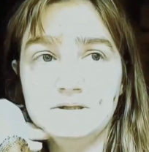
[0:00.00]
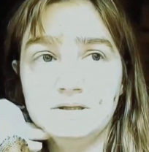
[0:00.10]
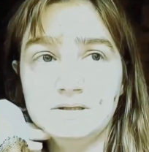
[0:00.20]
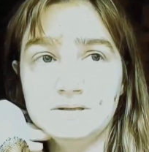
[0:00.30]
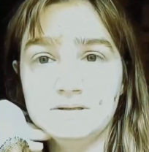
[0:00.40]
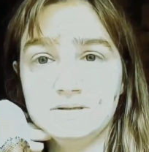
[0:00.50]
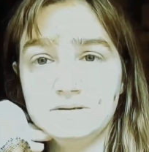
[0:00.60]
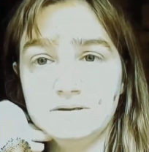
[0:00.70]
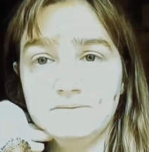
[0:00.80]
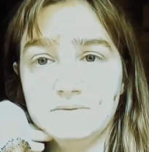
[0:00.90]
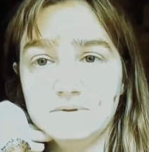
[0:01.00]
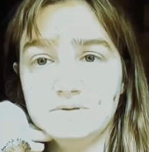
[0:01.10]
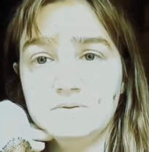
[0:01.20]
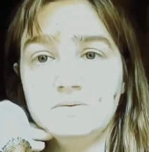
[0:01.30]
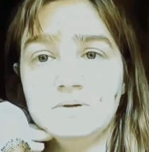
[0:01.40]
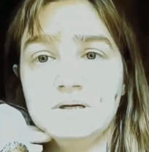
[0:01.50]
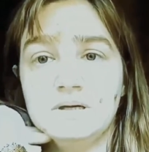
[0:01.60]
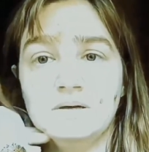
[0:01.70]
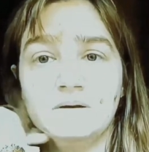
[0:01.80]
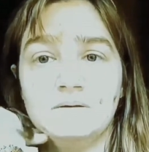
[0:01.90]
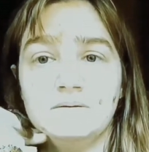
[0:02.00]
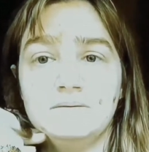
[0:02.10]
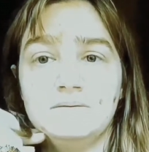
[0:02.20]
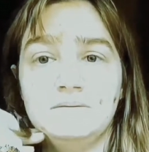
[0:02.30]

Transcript: Now, the chickens is a different story,